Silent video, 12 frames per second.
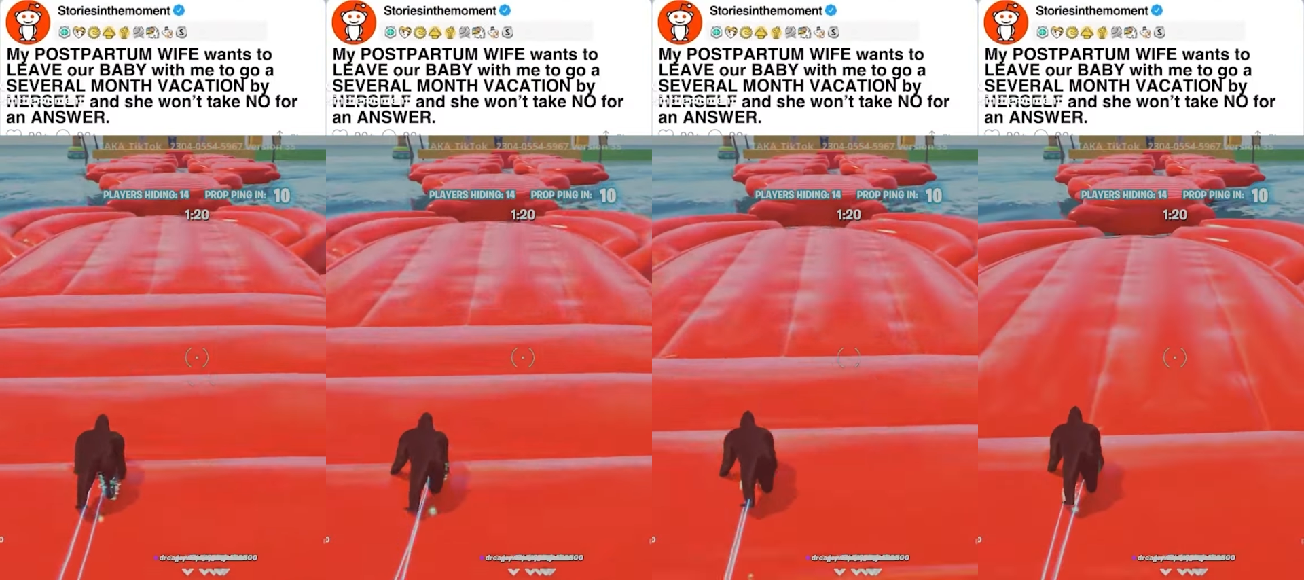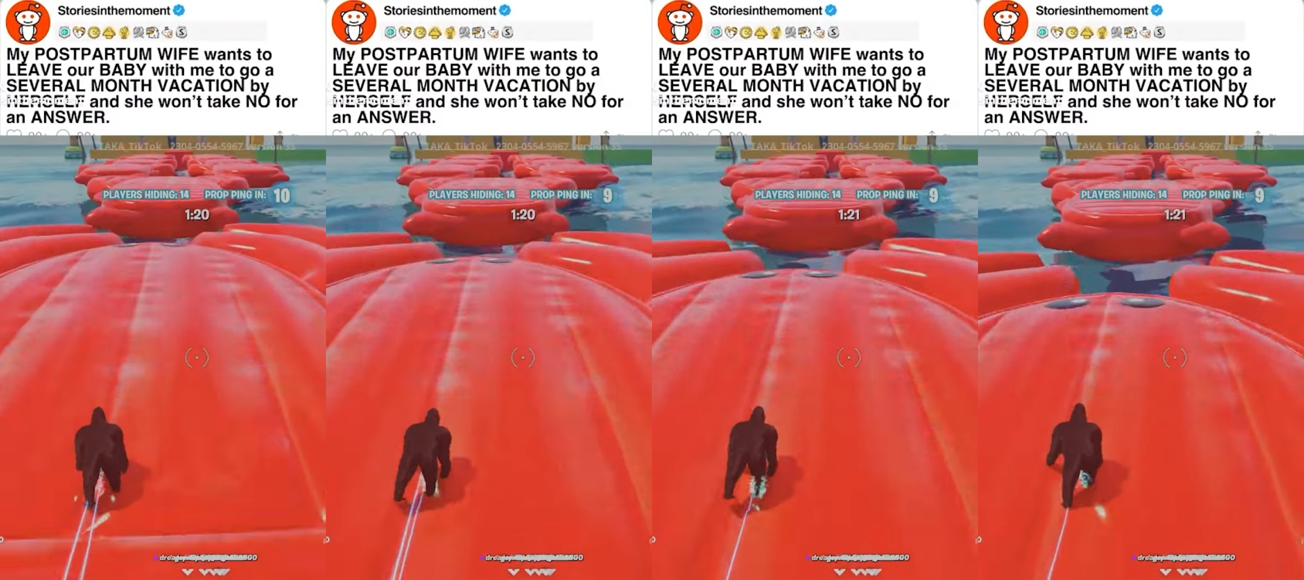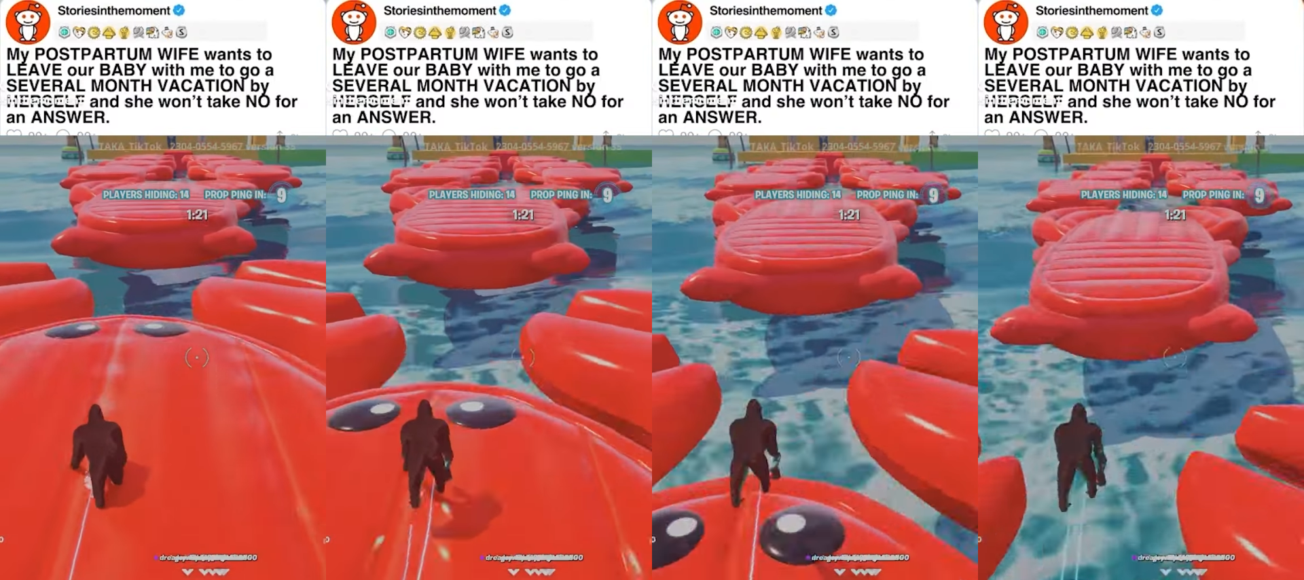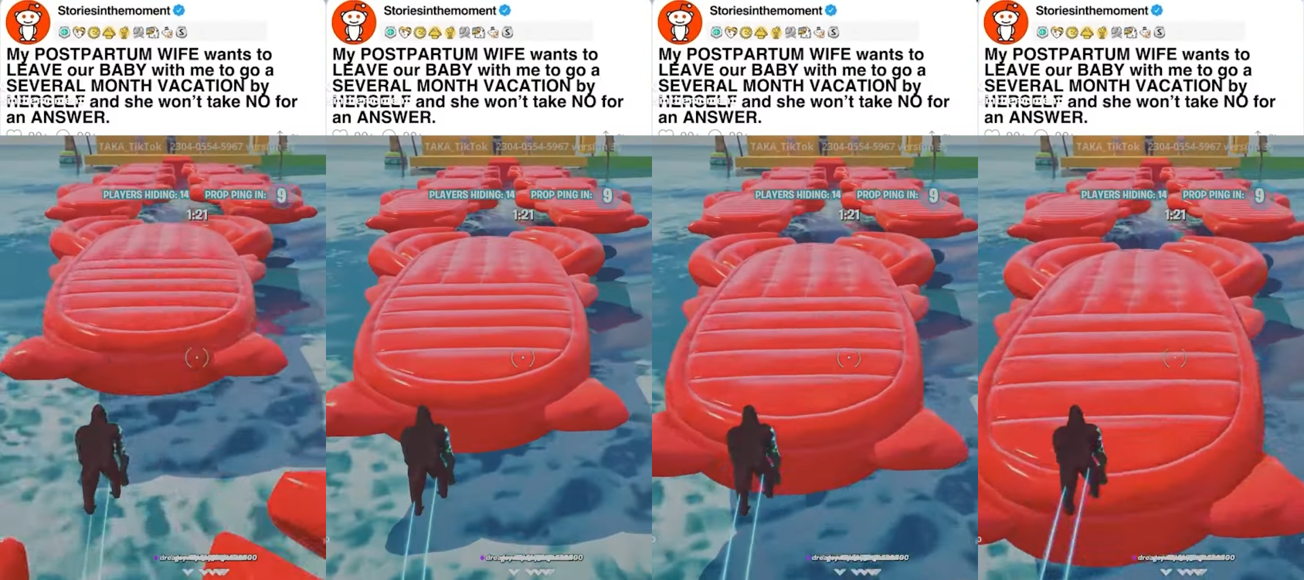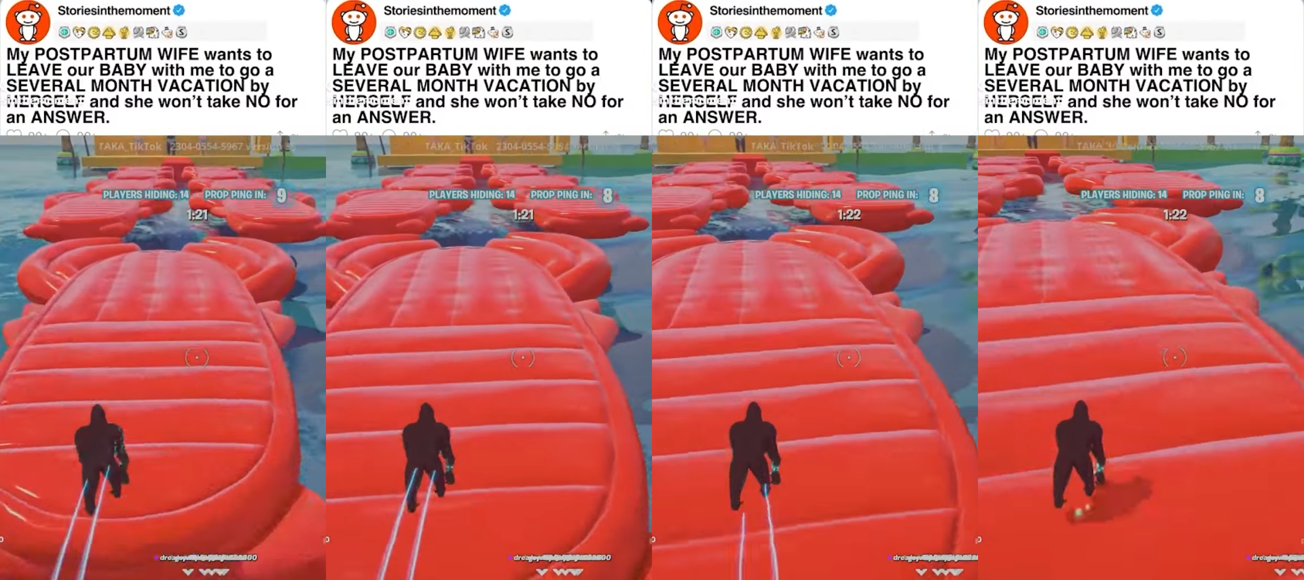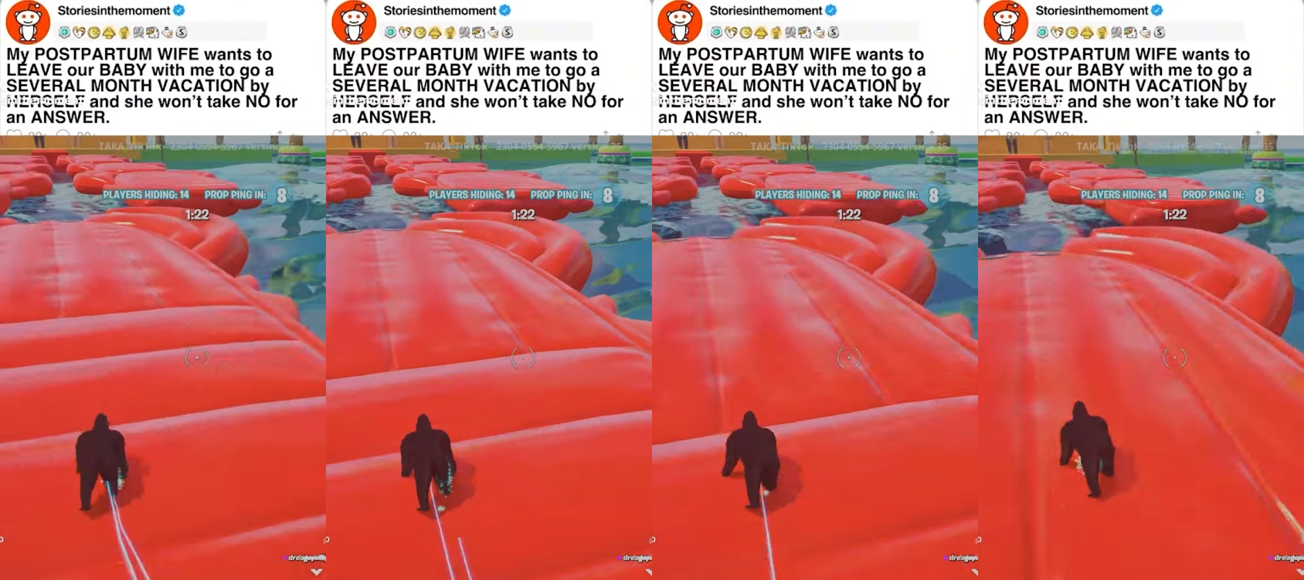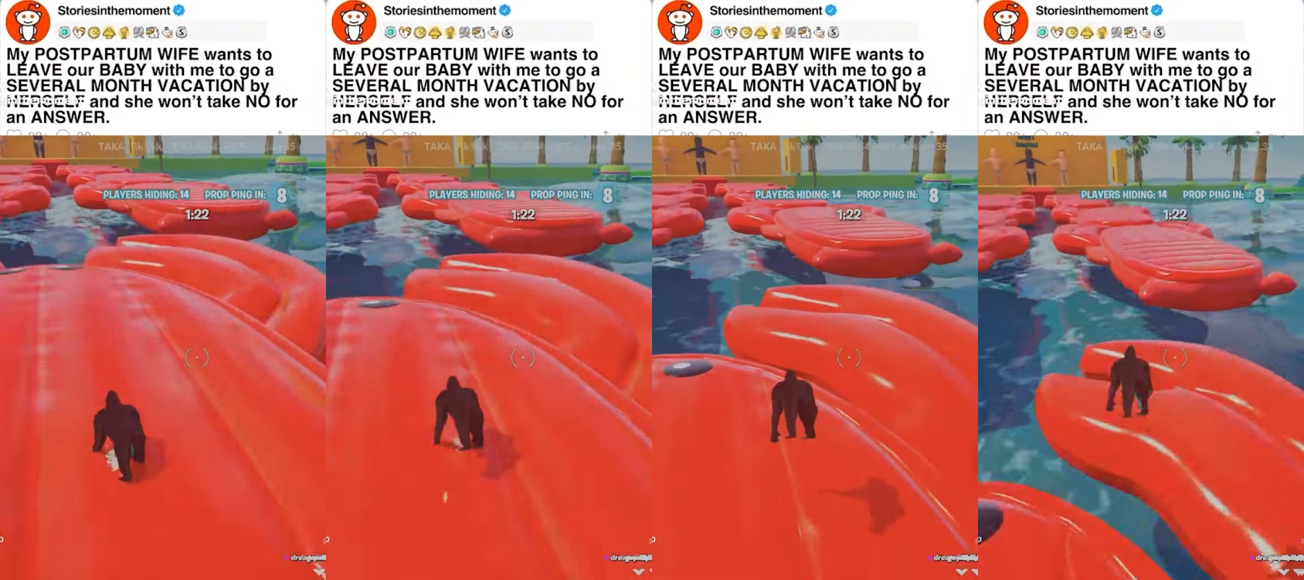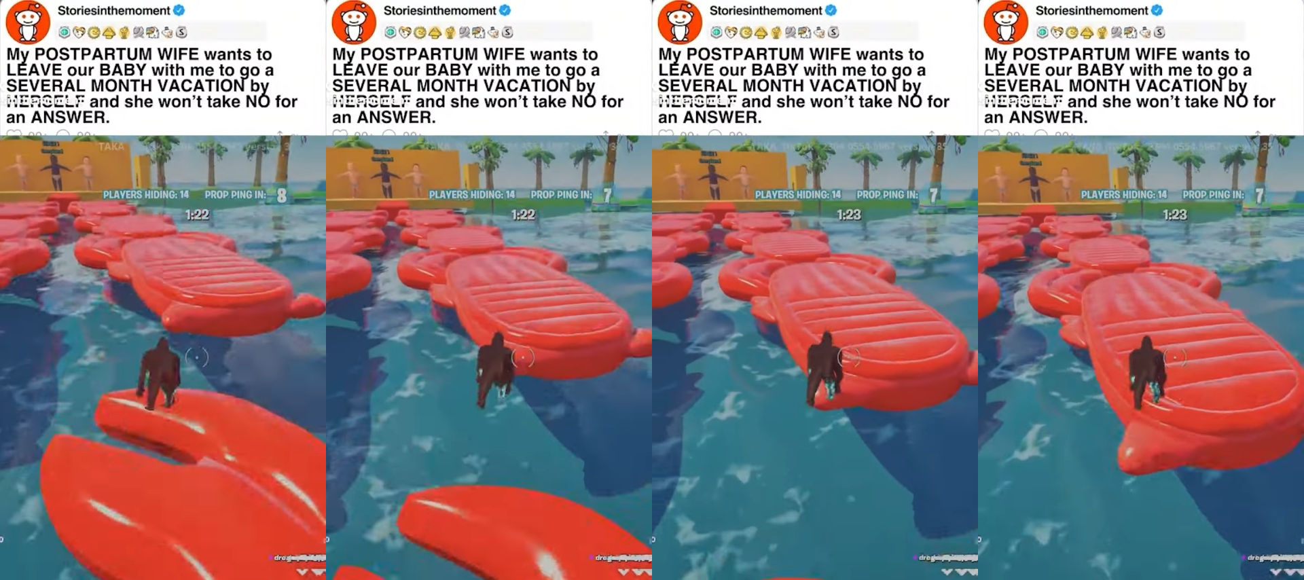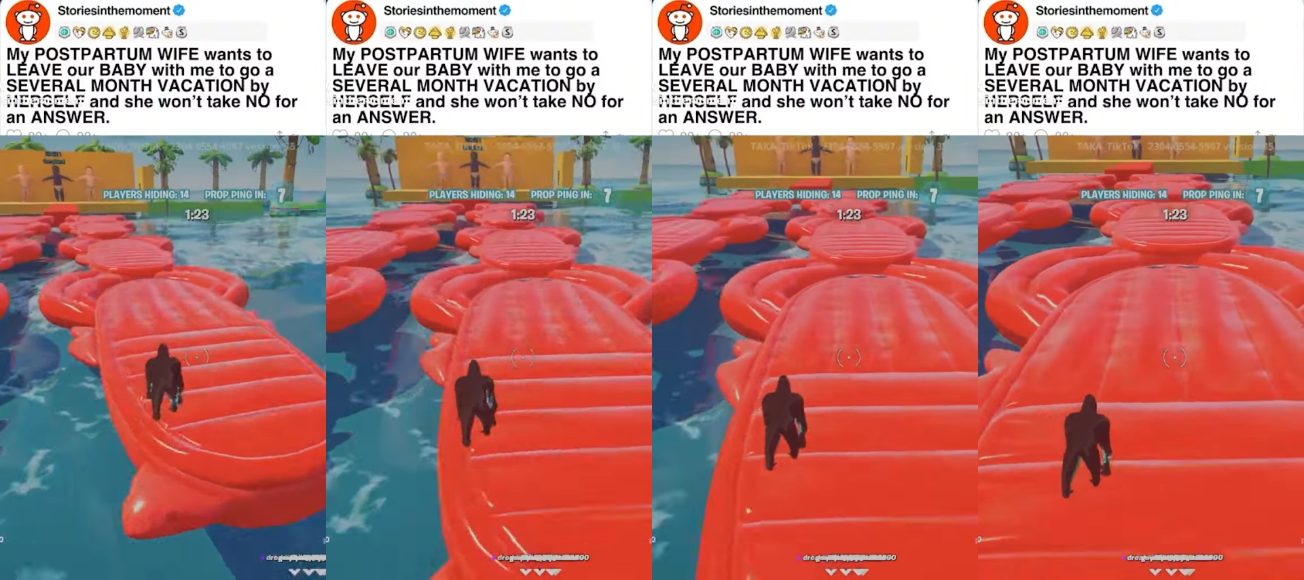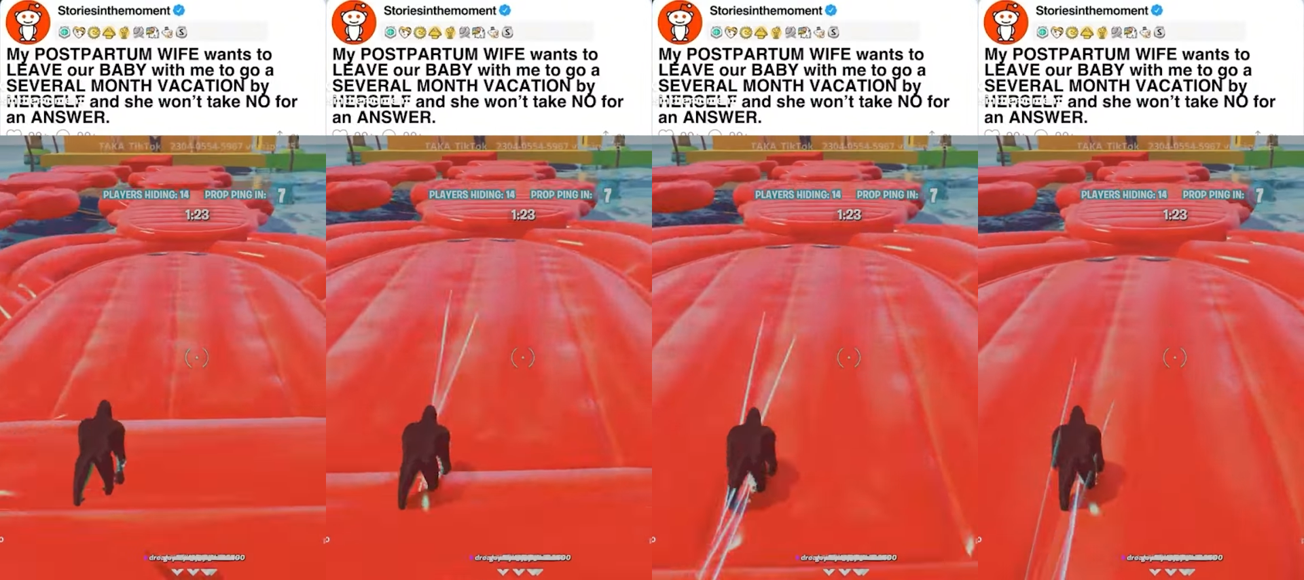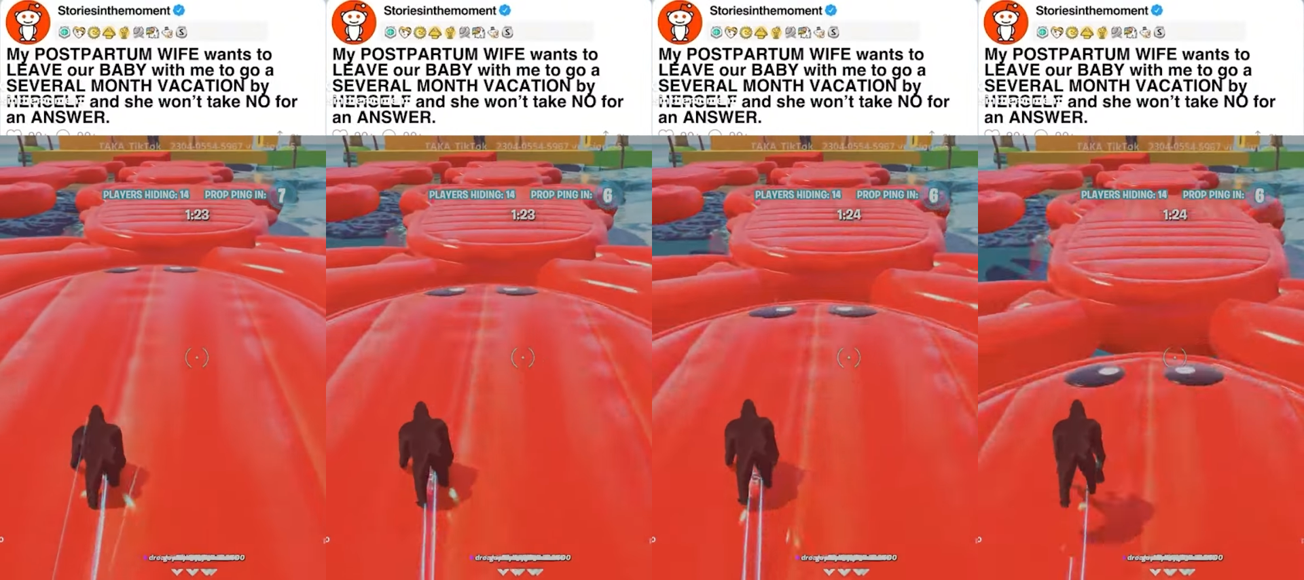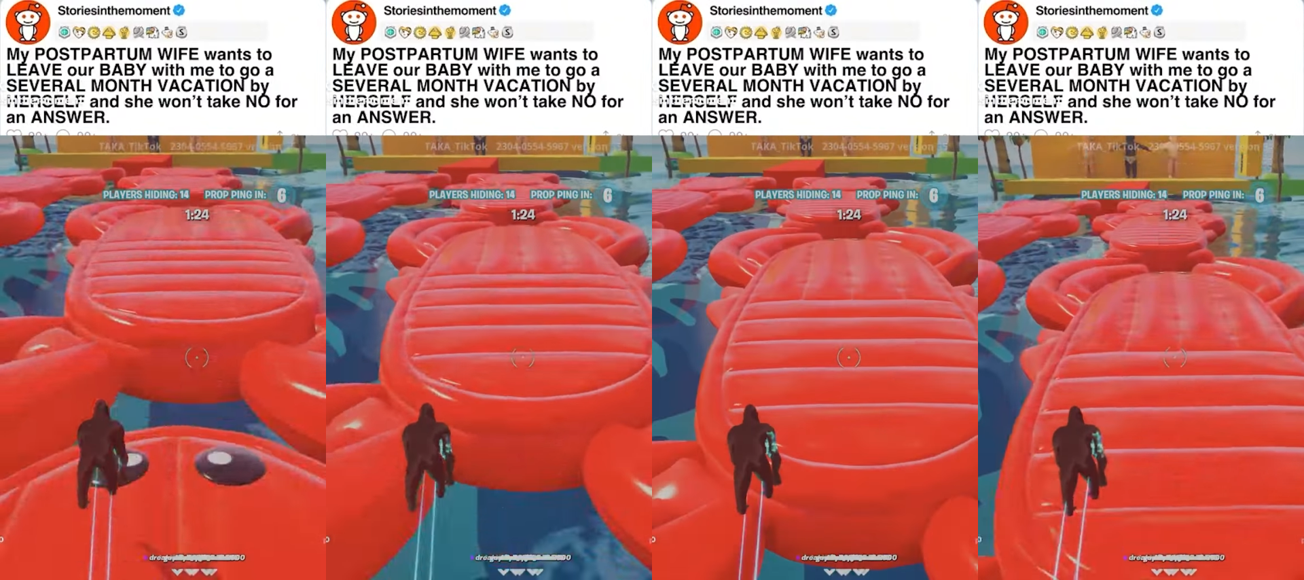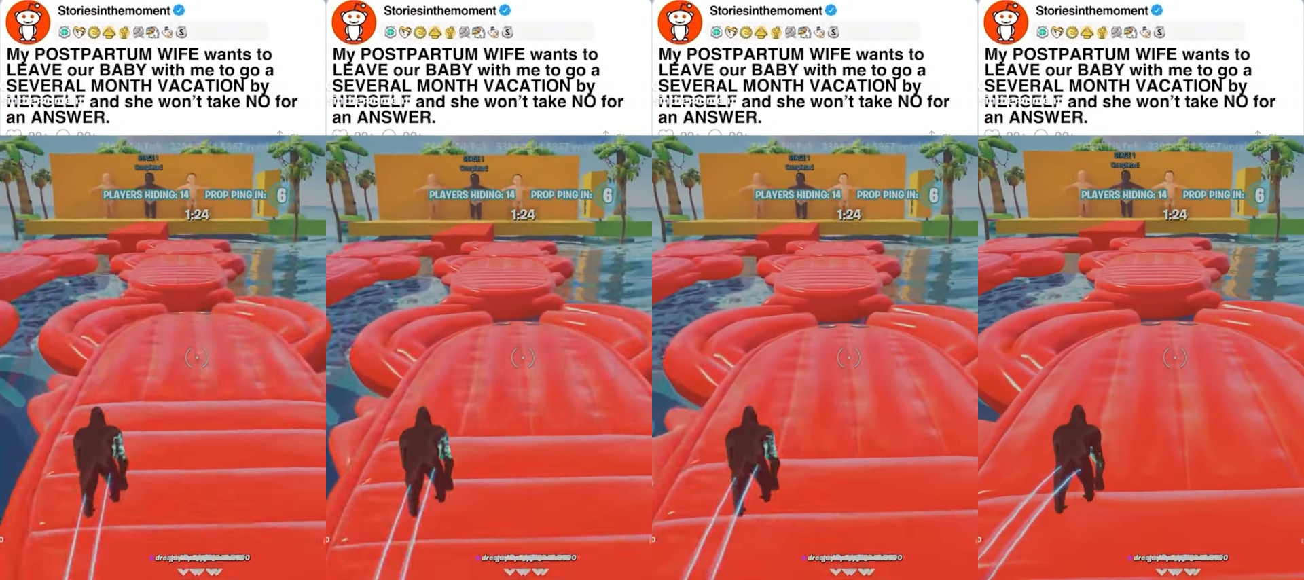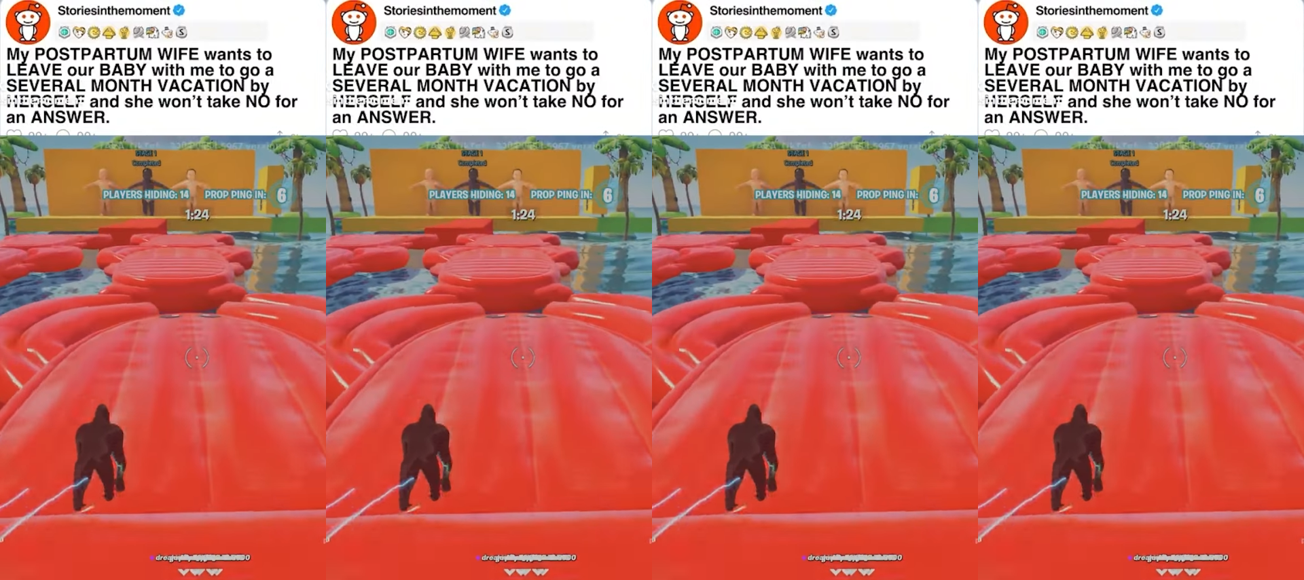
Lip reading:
Nobody's mouth can be seen.